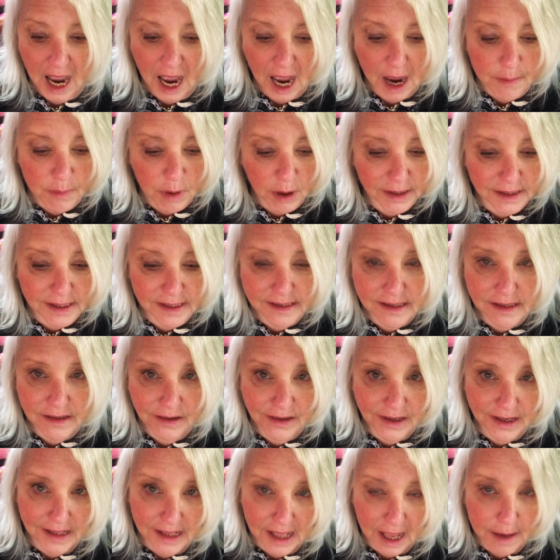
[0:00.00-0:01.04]
I bought this little
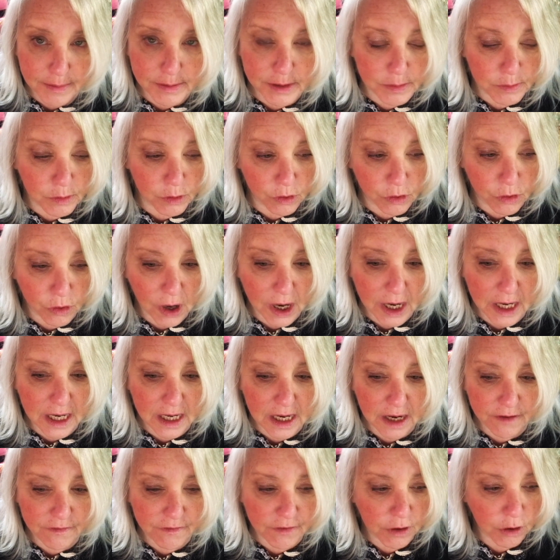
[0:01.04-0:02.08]
collapsible crate
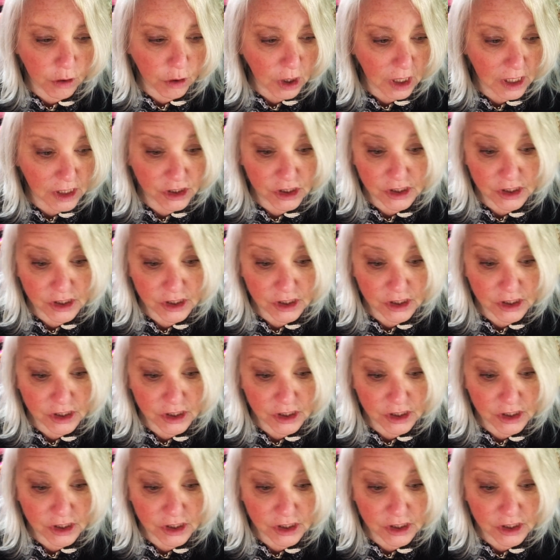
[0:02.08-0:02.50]
and I figured I'd